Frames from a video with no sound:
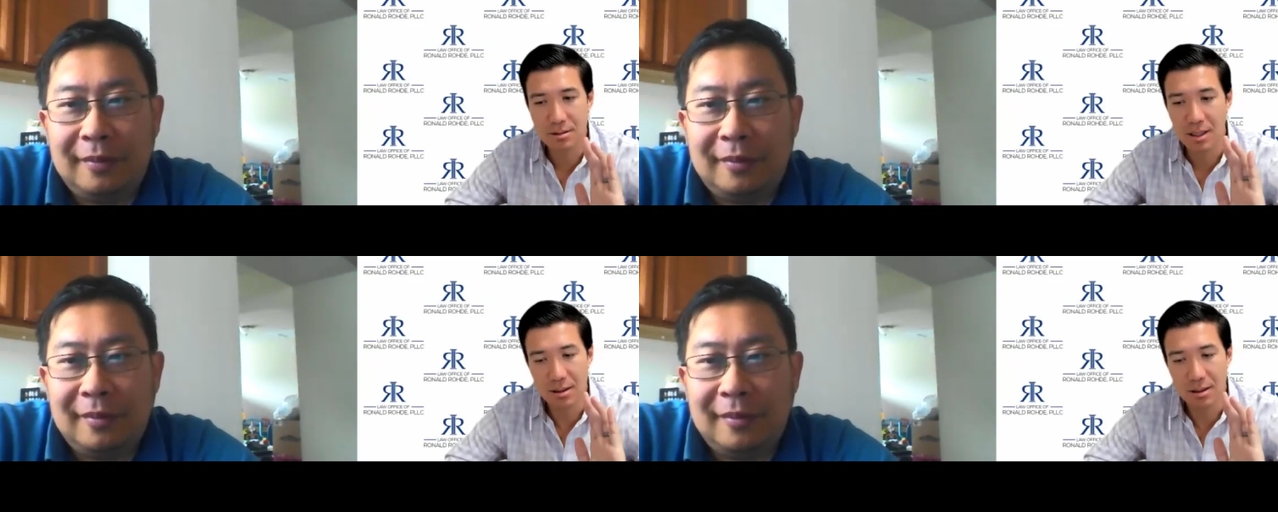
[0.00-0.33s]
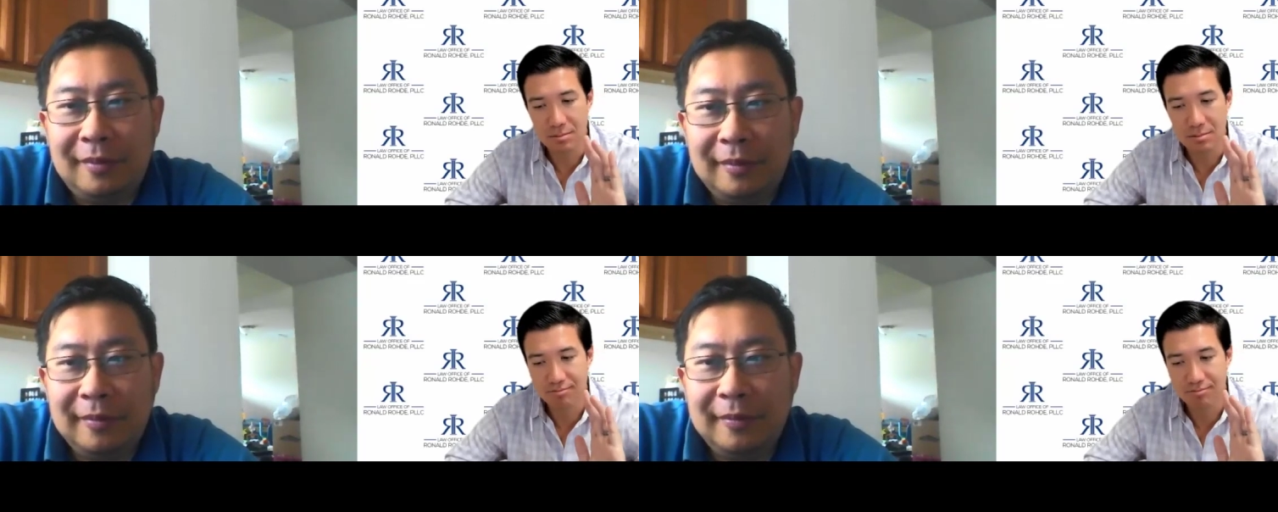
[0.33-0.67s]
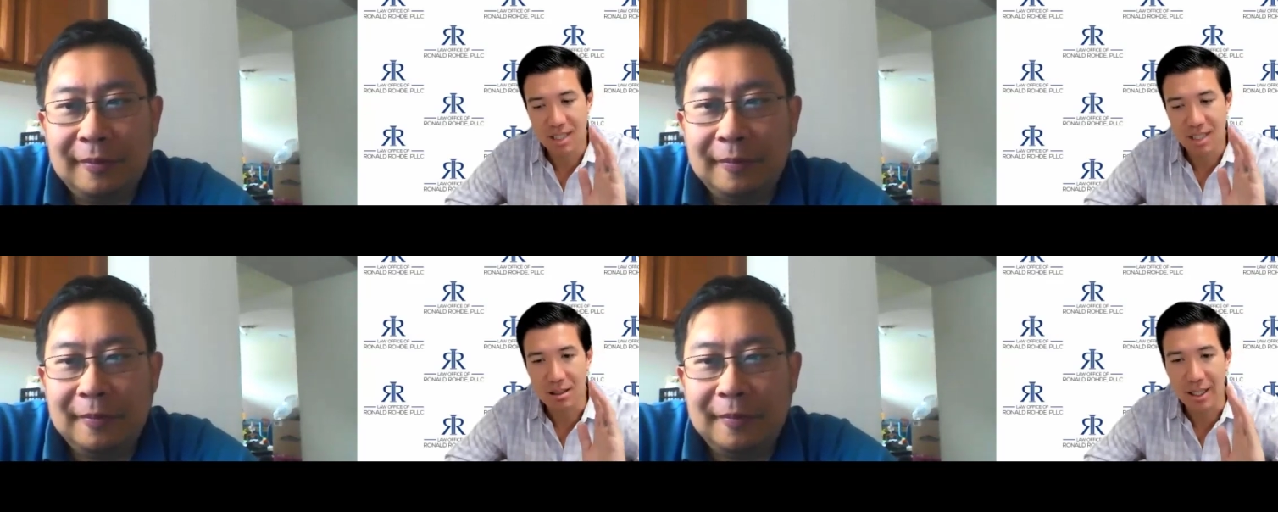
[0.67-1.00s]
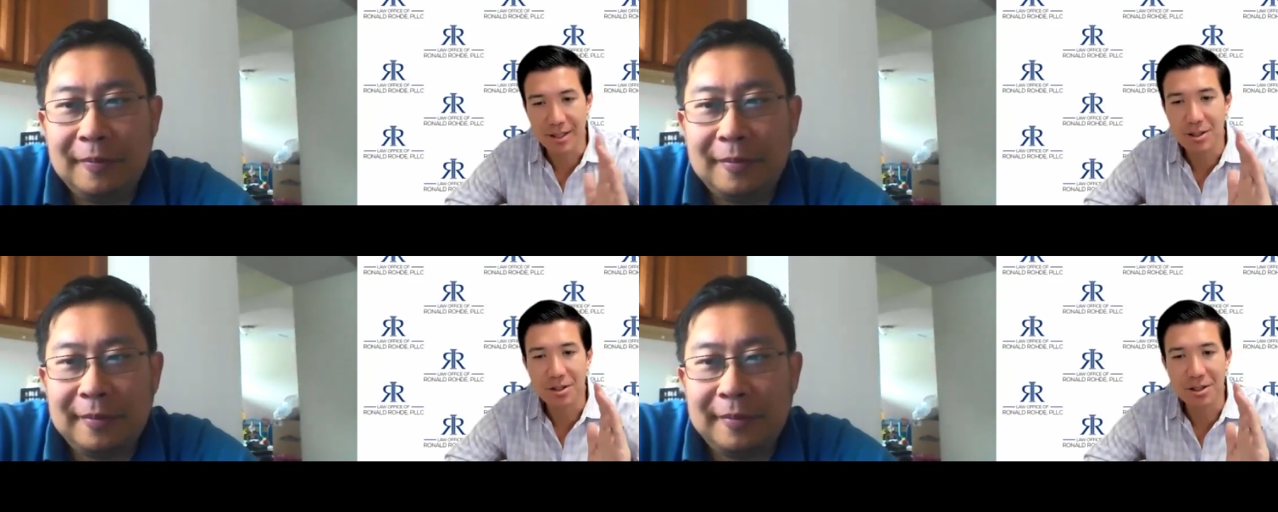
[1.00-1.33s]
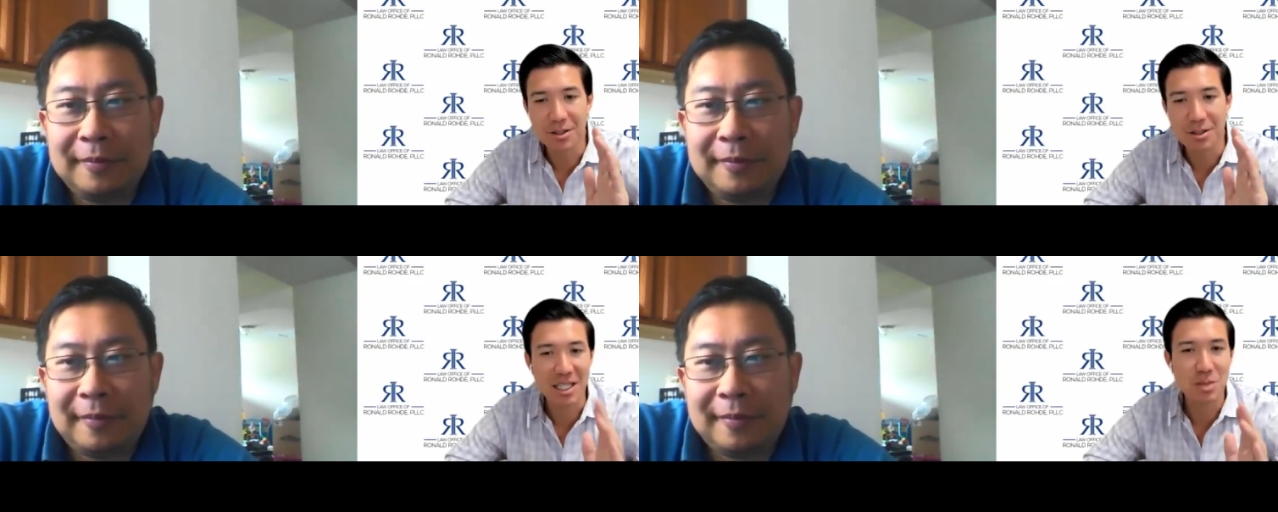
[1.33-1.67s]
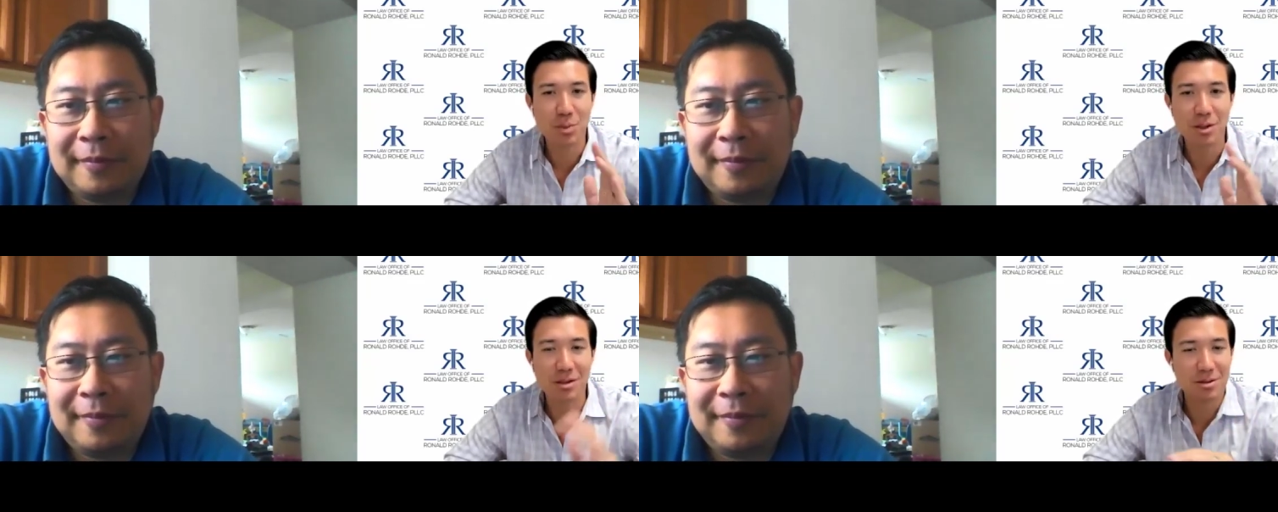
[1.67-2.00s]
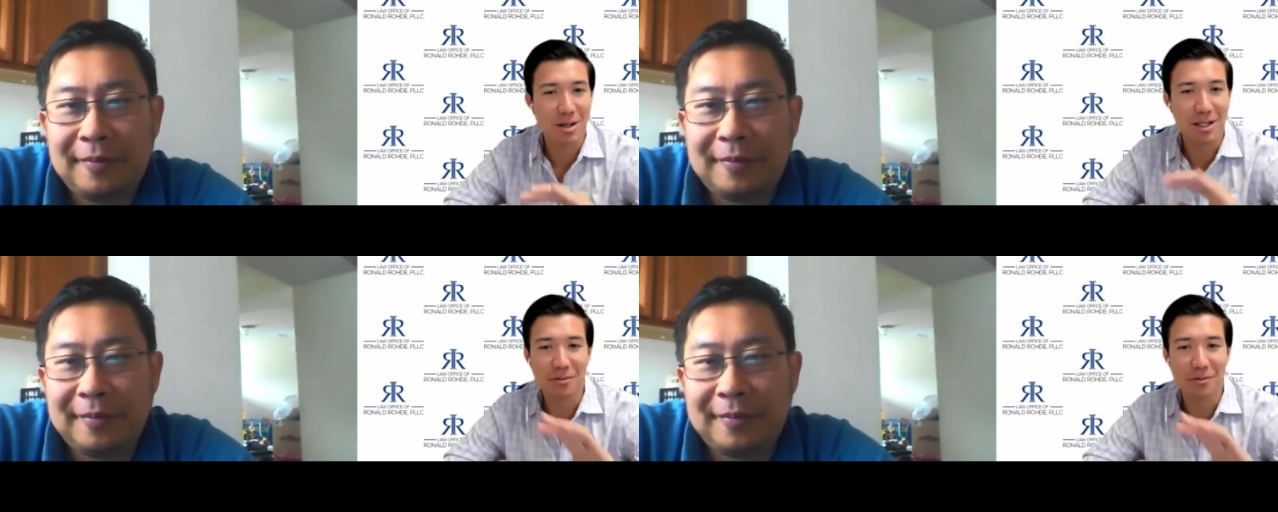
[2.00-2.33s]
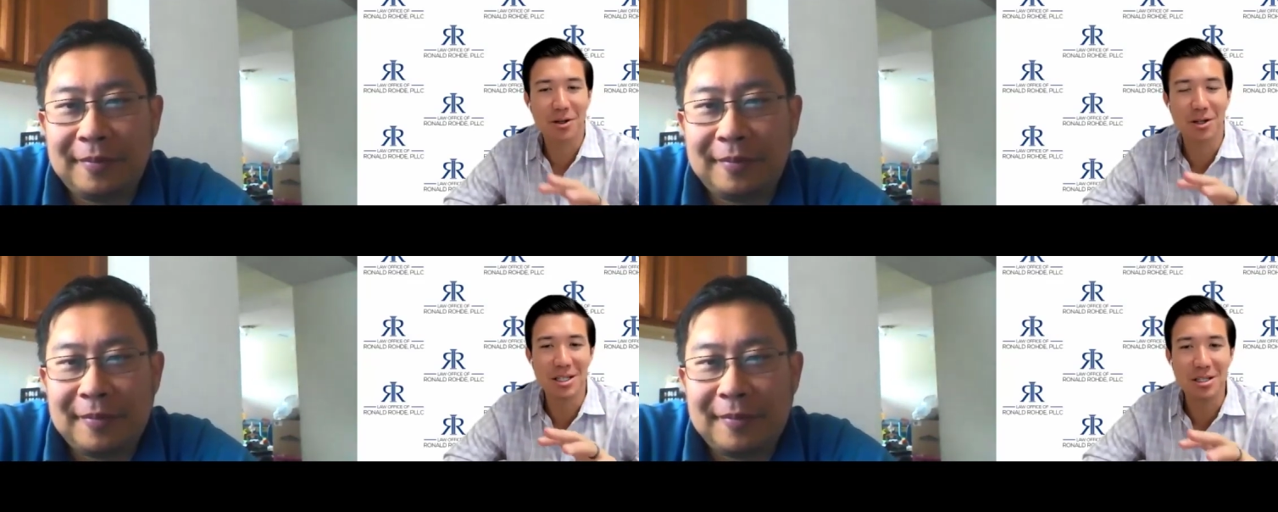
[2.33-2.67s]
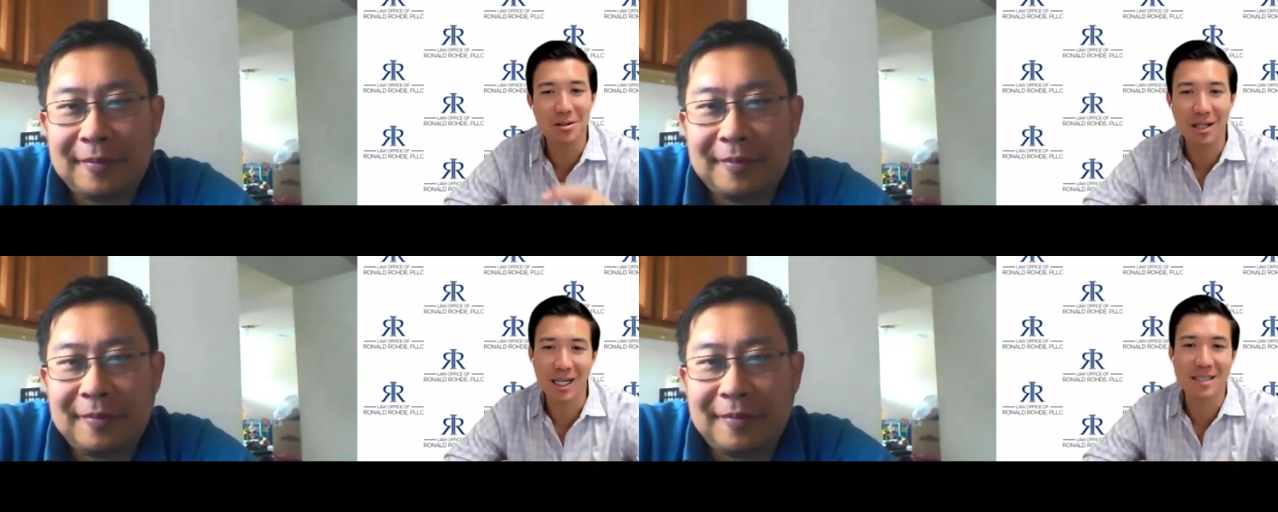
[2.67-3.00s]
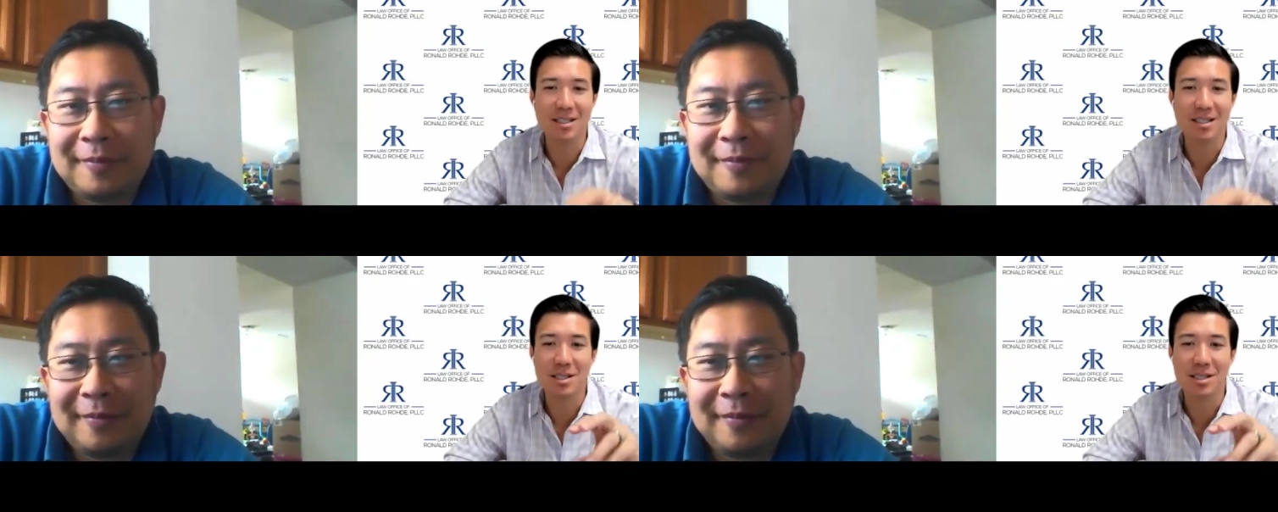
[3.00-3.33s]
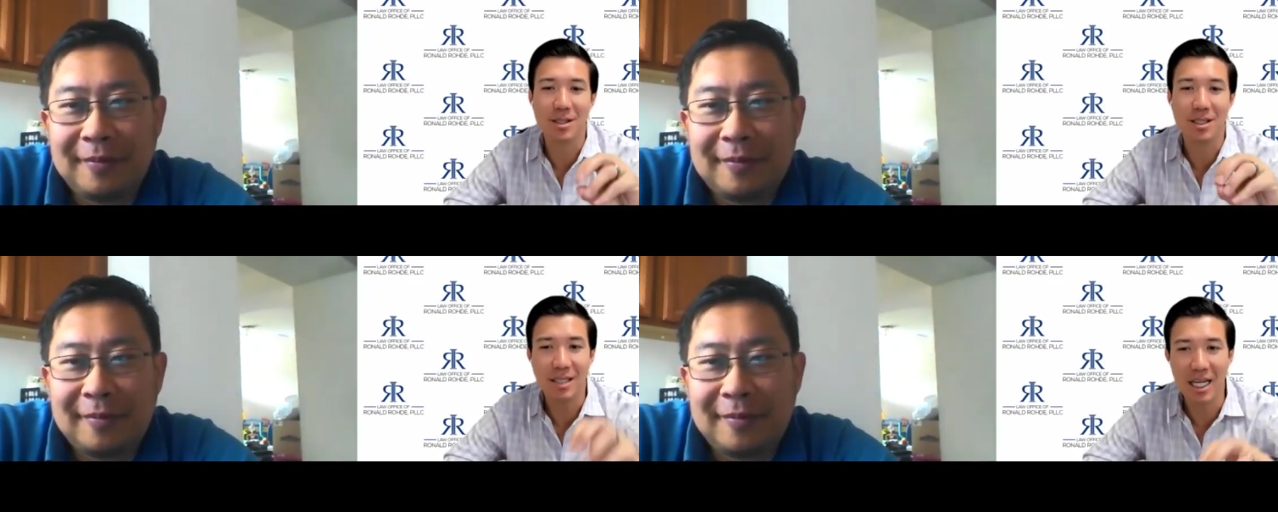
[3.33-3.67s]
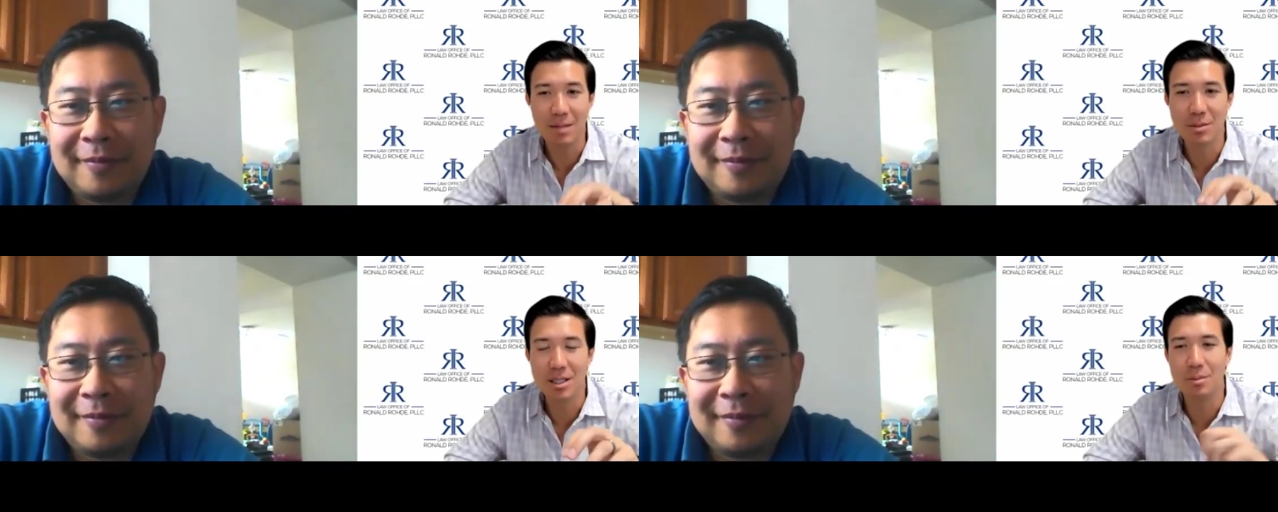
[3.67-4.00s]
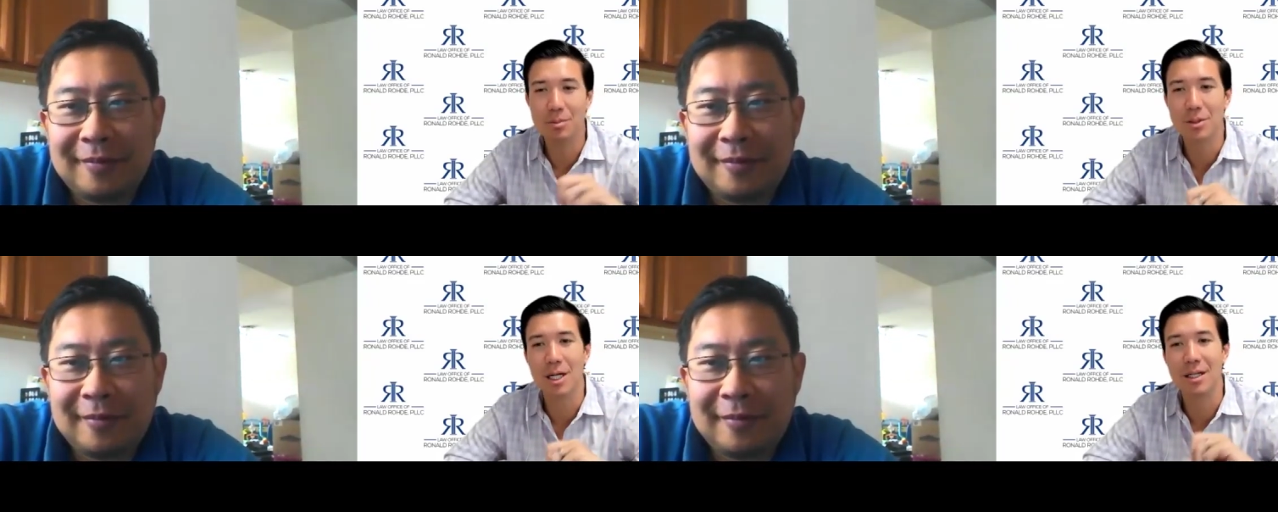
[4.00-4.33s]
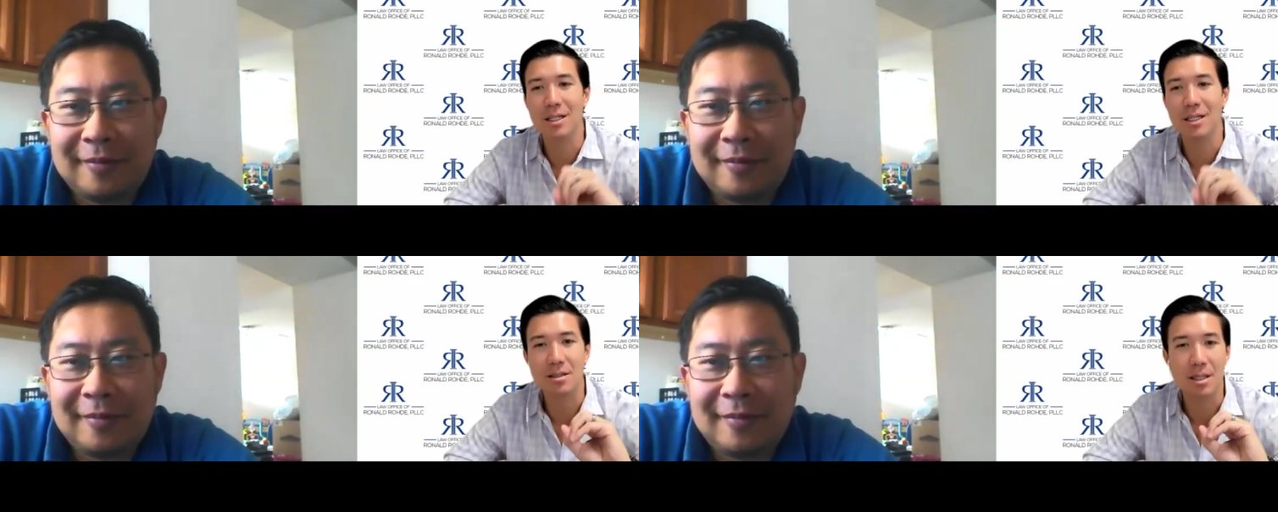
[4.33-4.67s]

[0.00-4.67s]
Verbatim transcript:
Speaker 1: Um, a lender expert, so I defer to you guys on some of the names of the products,